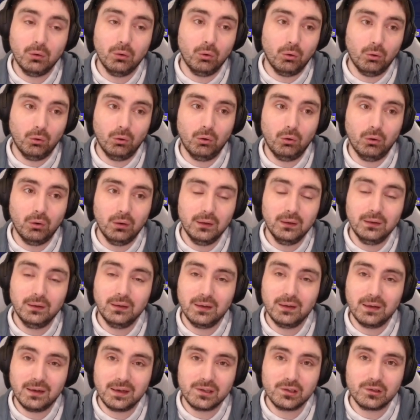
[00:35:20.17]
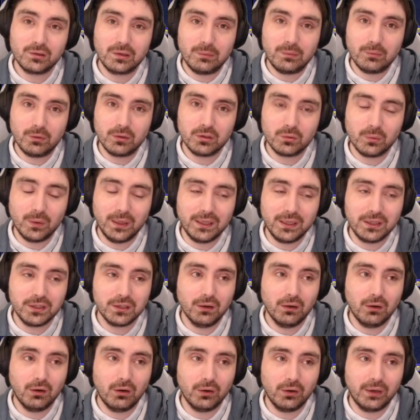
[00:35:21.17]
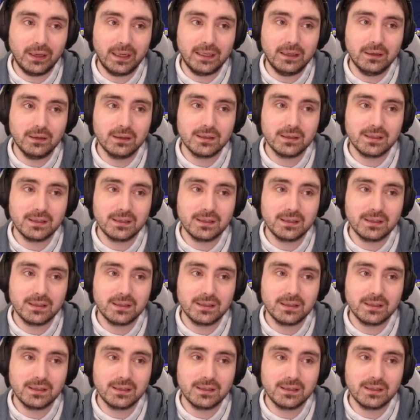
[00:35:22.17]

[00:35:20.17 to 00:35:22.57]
or I stream on Twitch on a